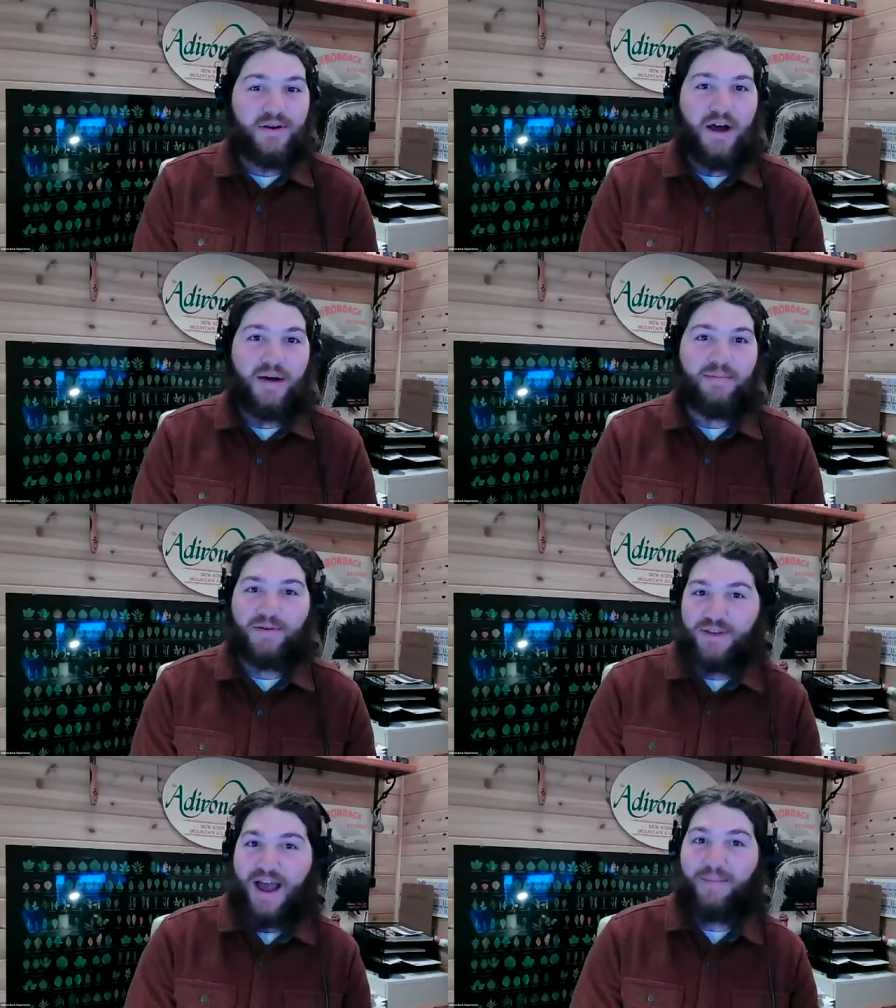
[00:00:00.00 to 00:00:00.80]
uh,
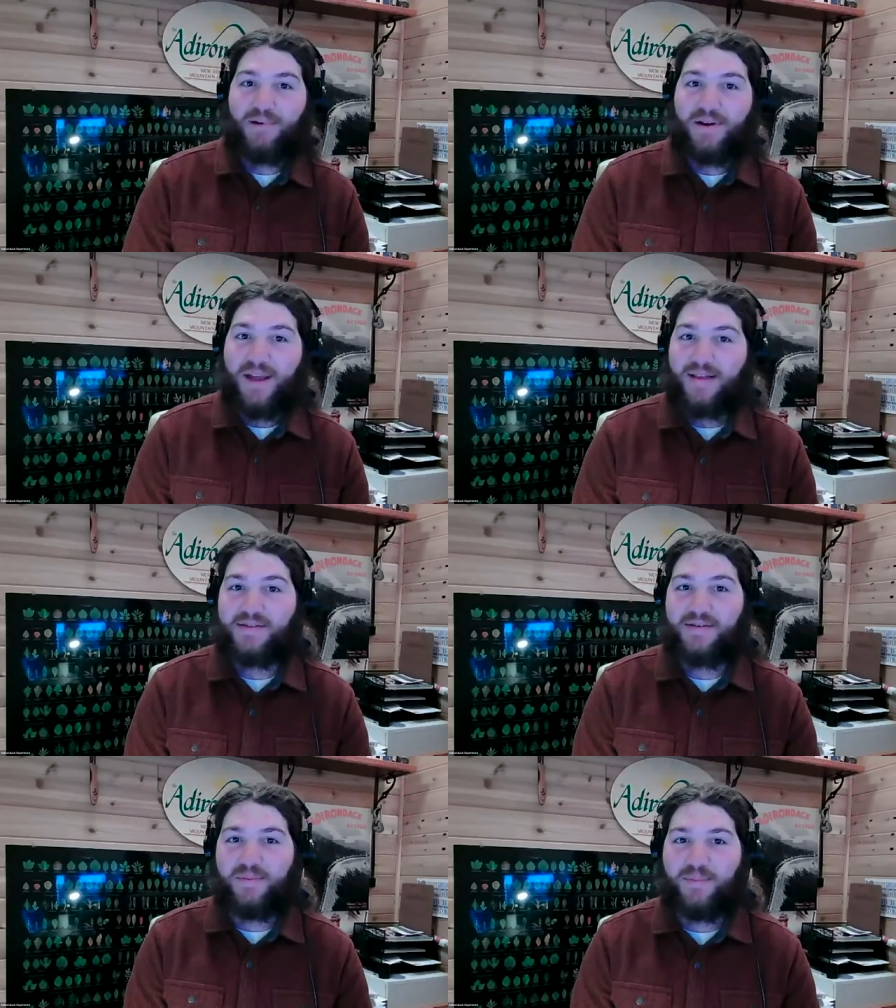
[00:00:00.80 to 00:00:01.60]
most
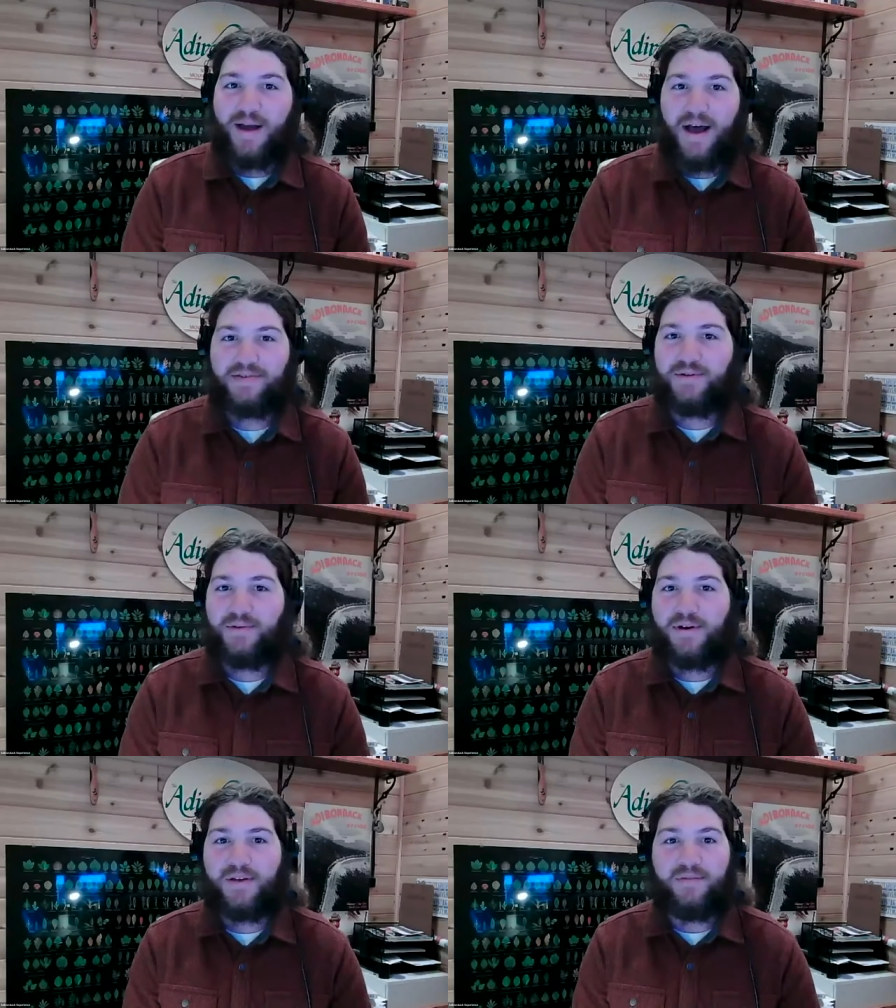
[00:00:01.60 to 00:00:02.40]
comprehensive
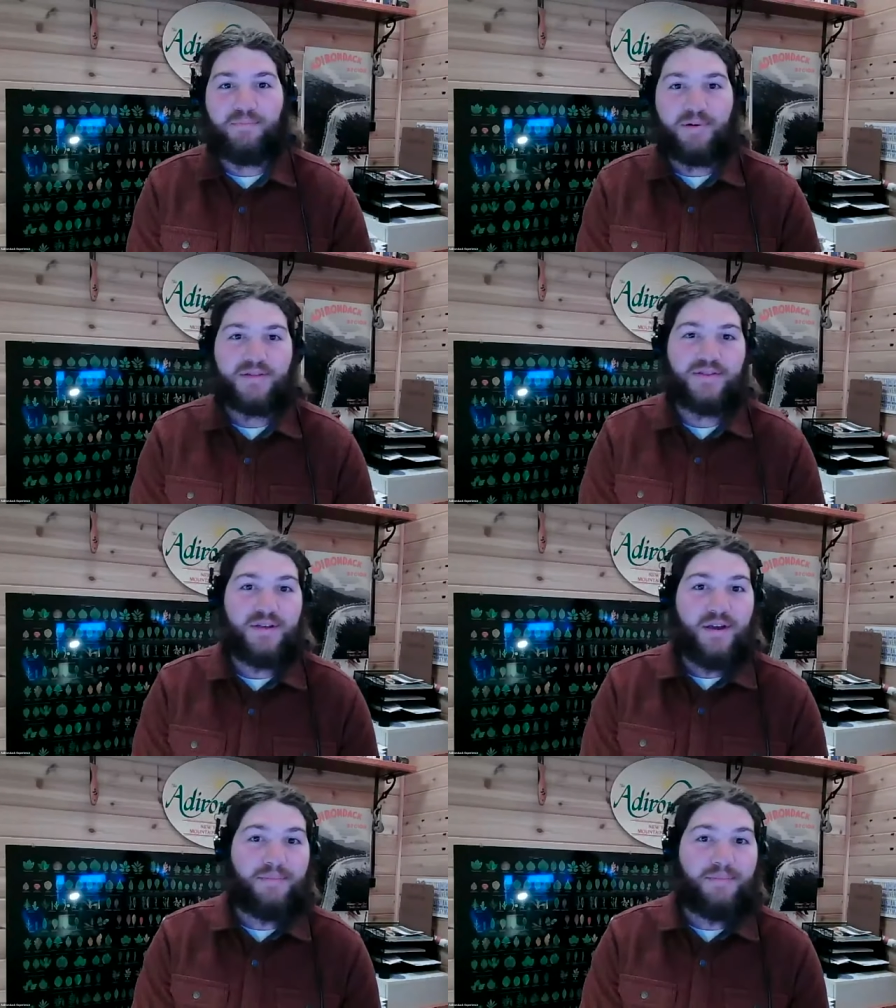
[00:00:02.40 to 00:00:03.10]
repository of books,